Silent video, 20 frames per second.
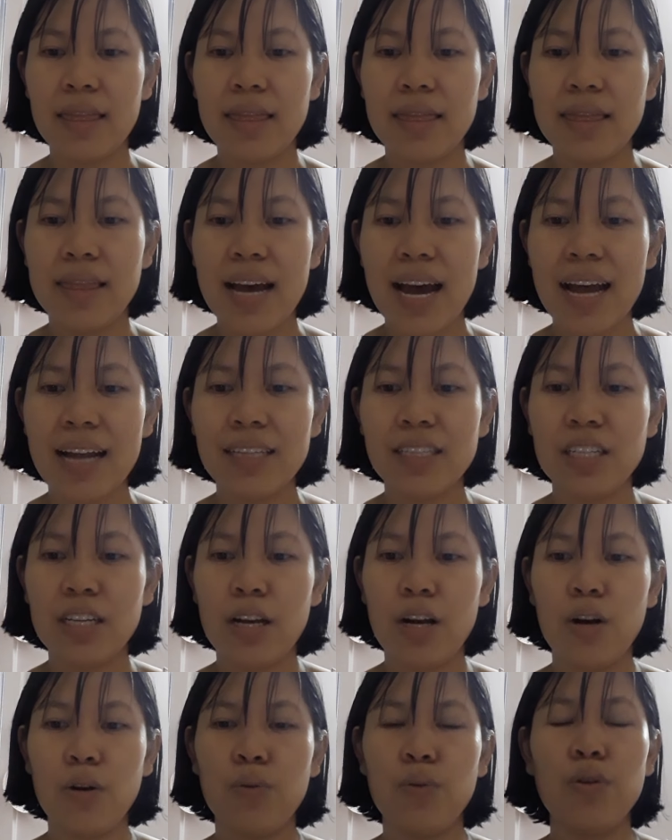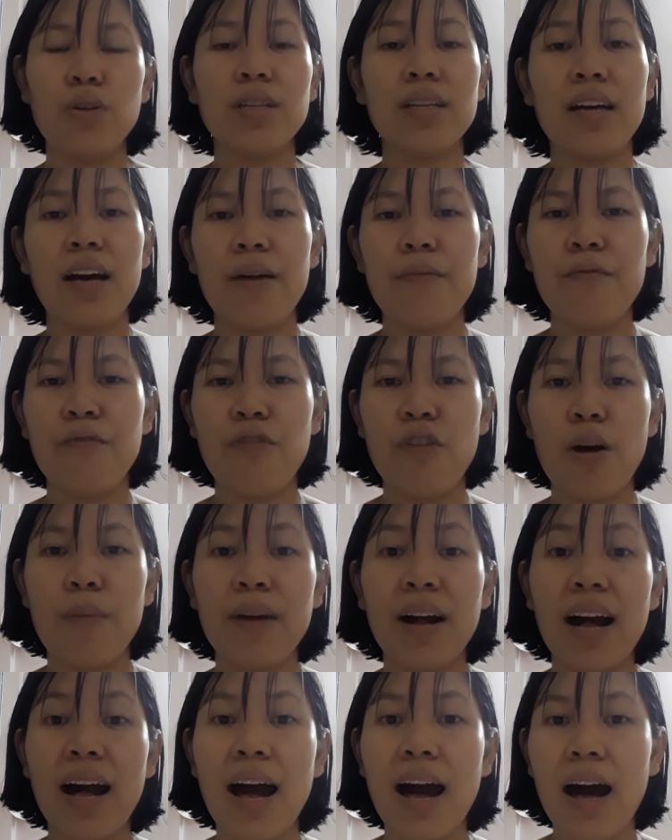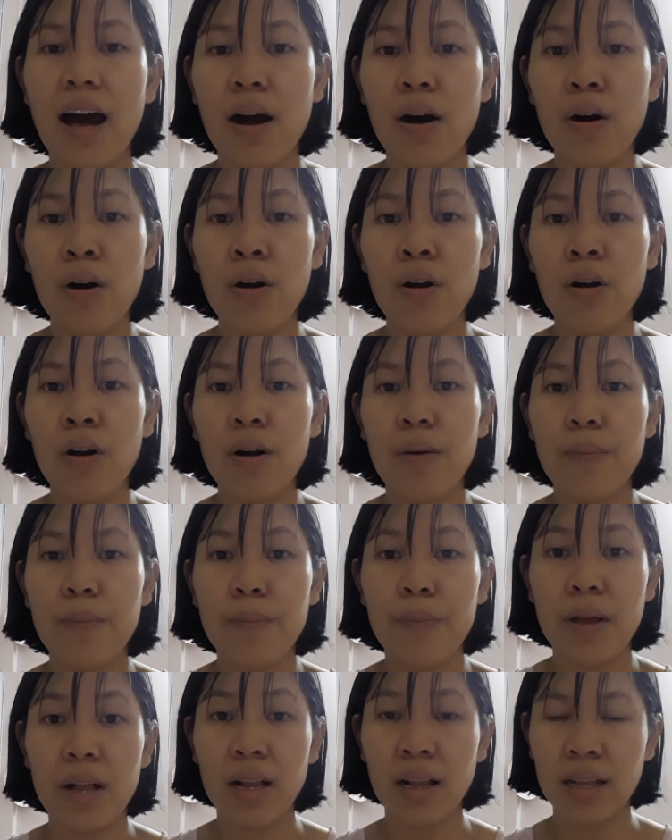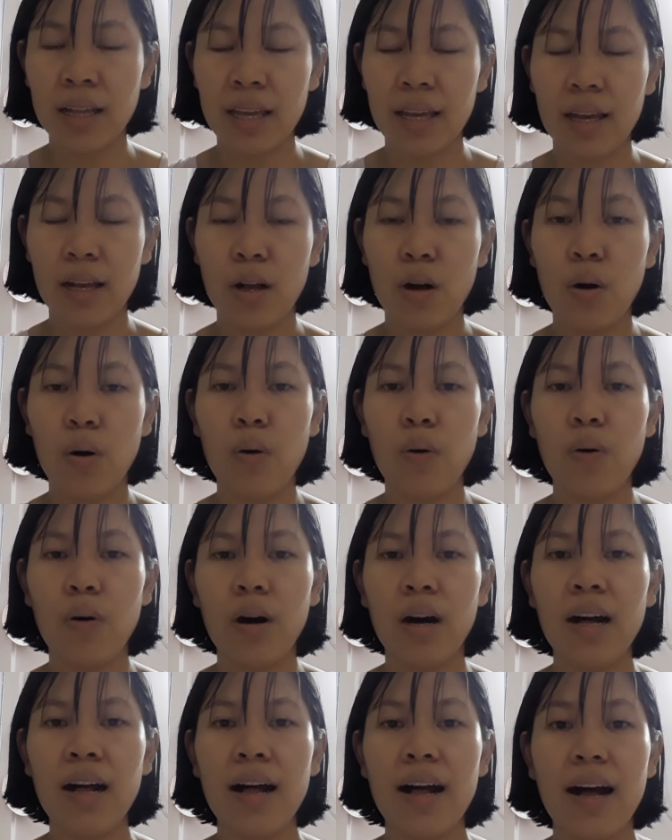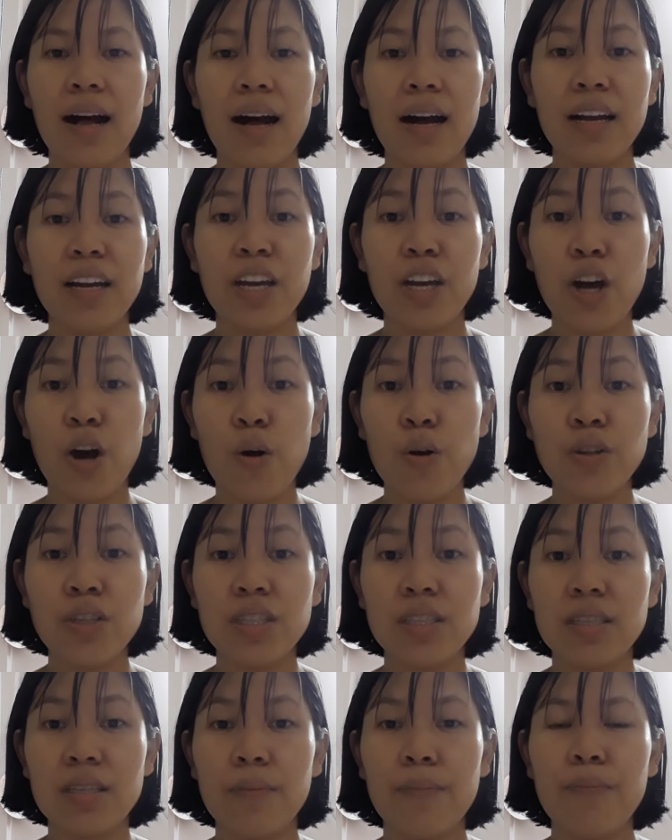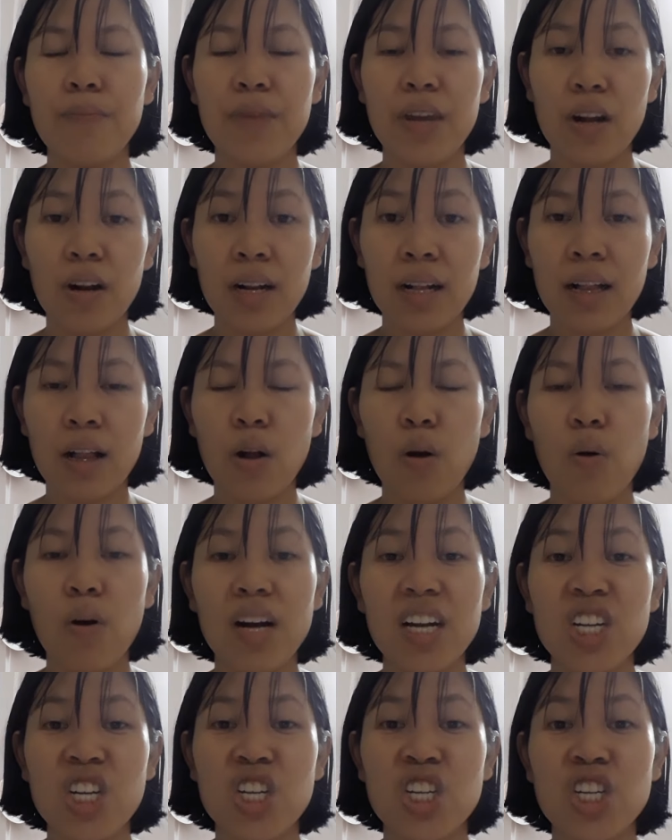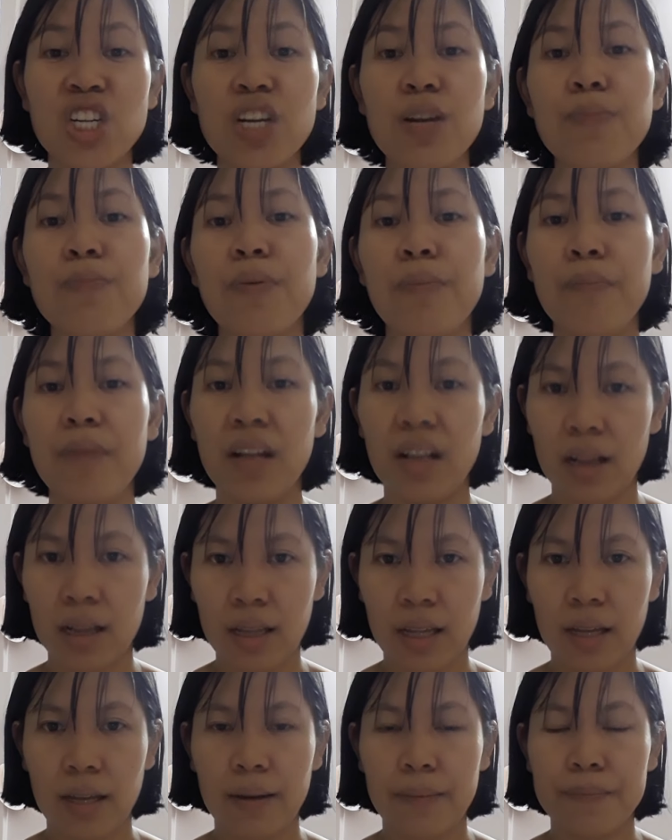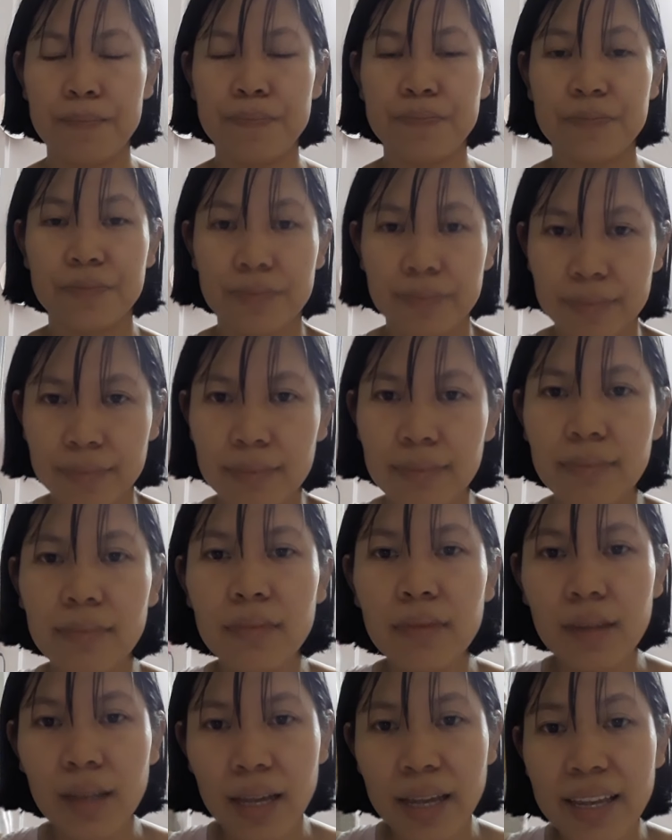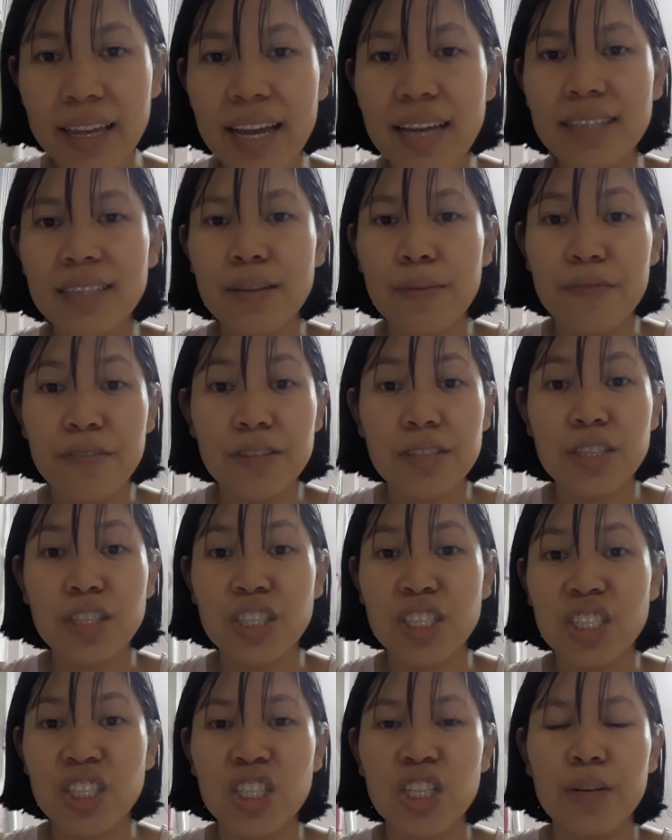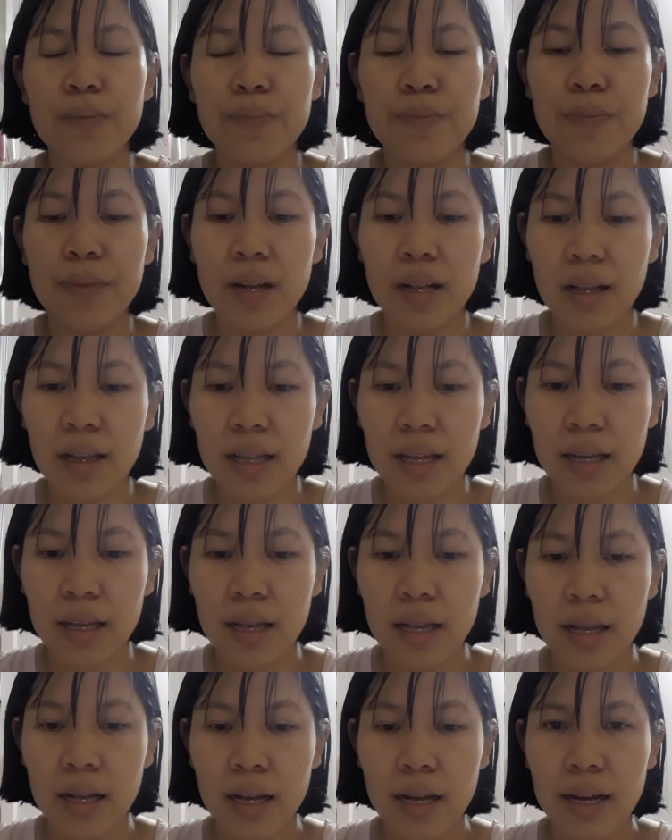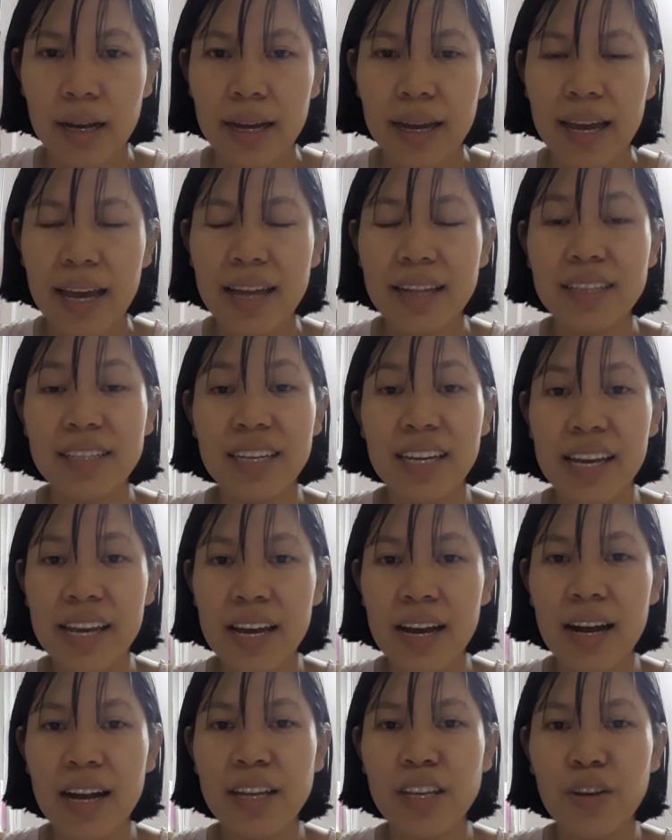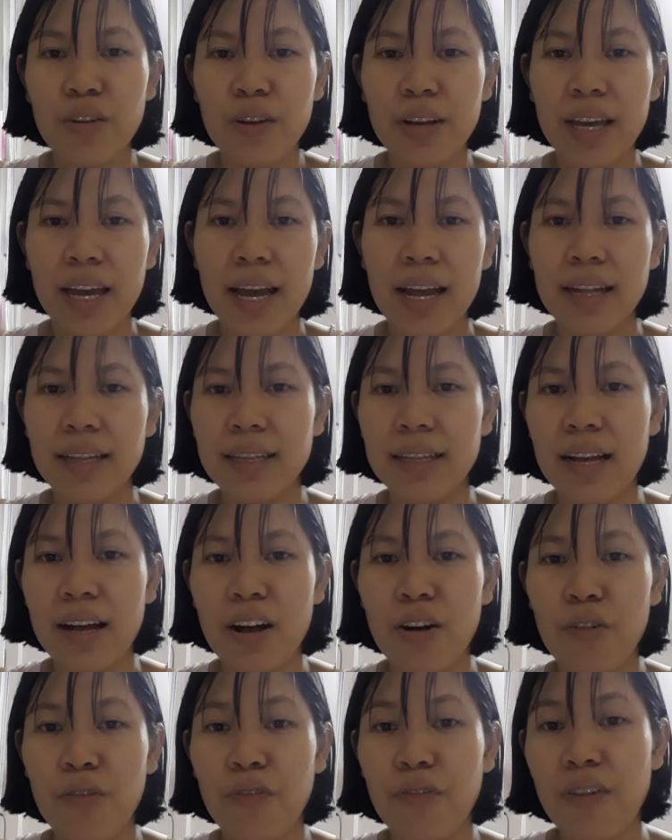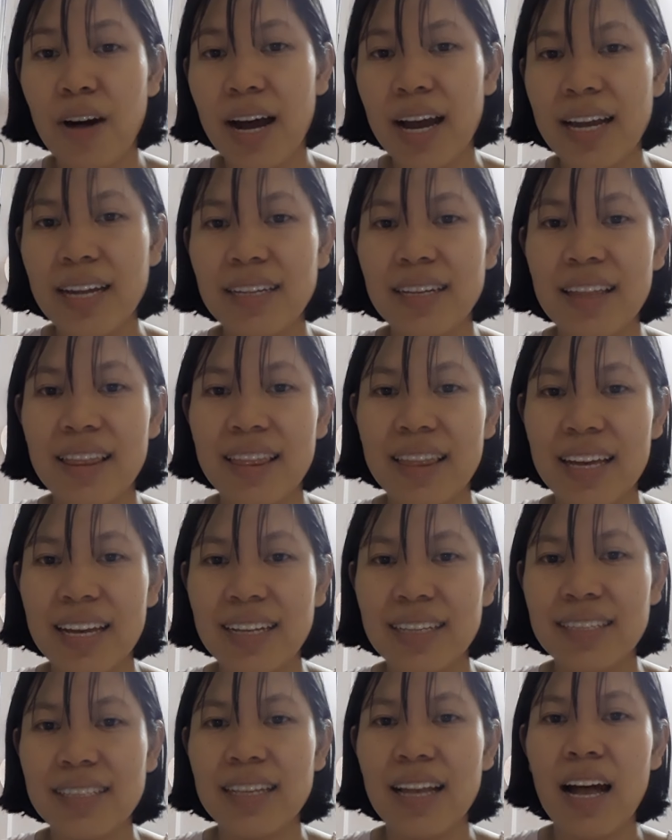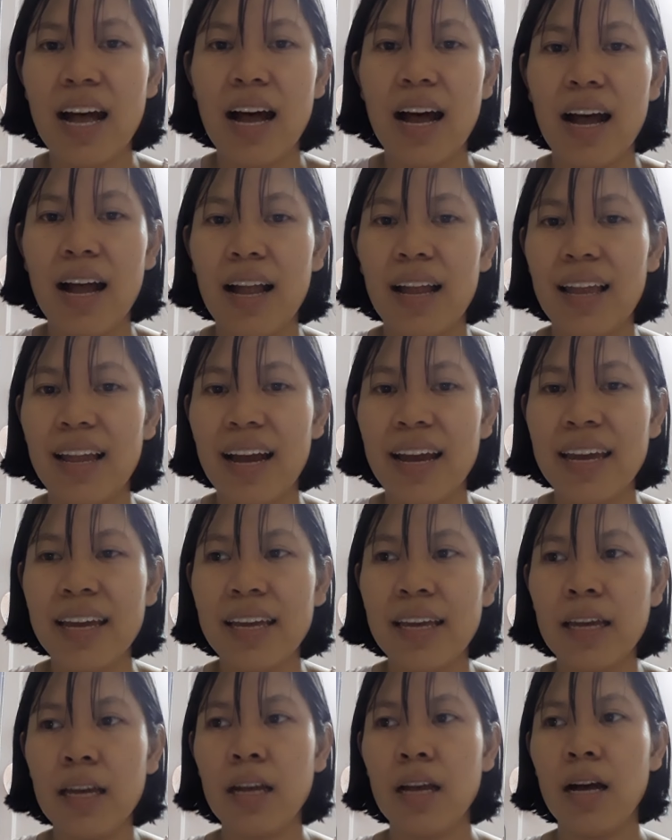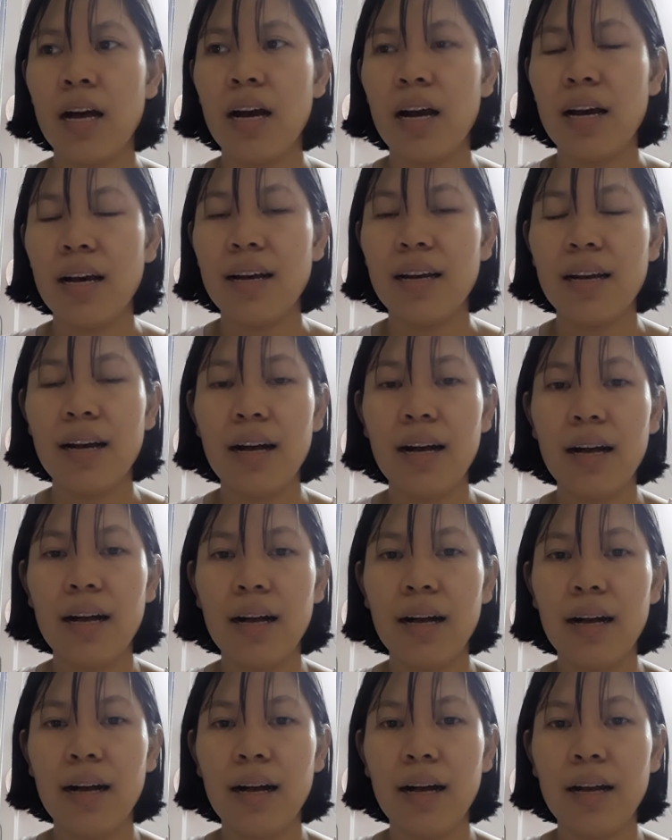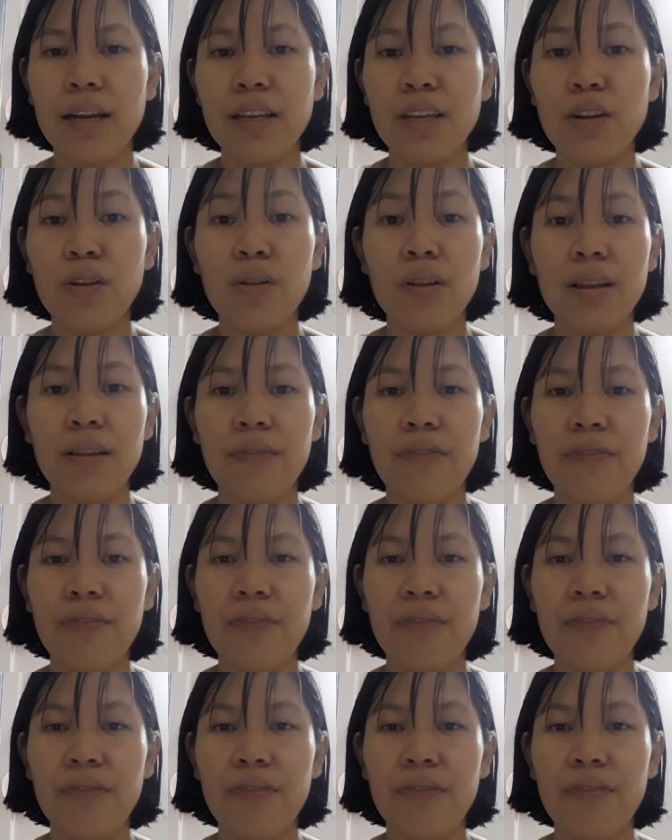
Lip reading: that would come from cow milk or goat milk or sheep milk. Yes, sheep milk. And here you can find things like you'll